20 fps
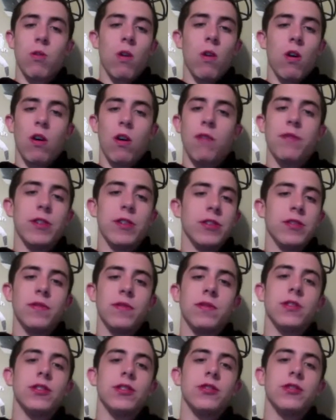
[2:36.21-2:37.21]

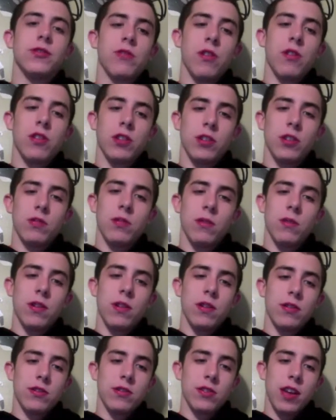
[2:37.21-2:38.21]
offensively strong you don't
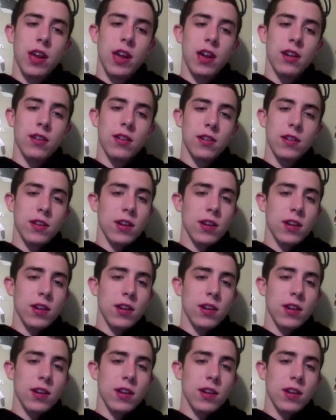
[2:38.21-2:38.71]
understand.